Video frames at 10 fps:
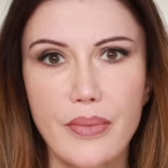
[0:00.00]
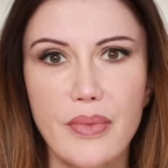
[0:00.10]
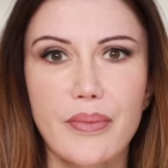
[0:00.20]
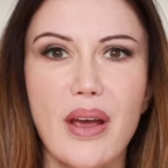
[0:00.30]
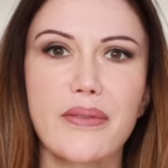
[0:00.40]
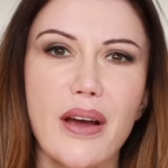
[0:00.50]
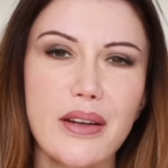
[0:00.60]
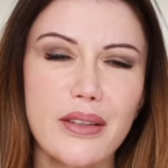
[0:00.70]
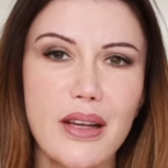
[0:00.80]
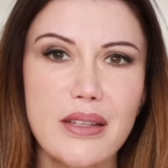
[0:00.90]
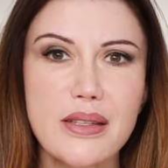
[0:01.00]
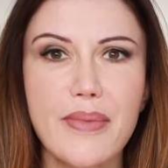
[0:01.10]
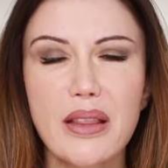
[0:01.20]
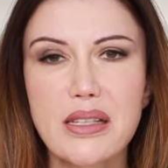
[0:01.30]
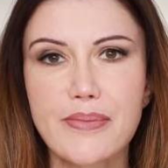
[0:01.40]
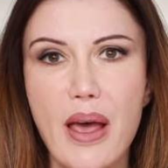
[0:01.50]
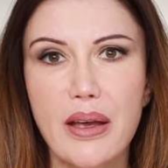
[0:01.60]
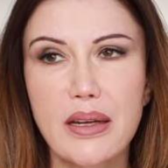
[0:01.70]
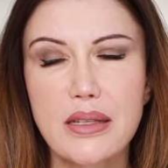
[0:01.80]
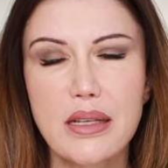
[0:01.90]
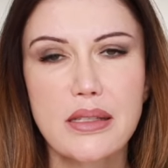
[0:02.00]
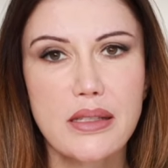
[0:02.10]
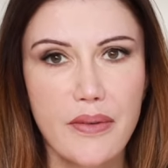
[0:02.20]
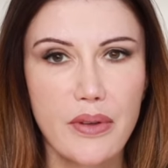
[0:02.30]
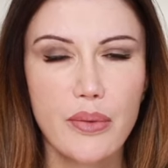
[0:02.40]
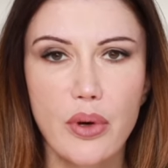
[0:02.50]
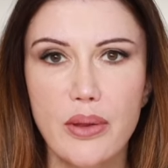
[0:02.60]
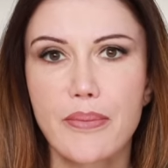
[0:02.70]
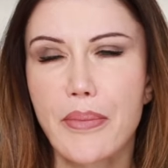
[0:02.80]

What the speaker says: My final thoughts about this palette is it's definitely worth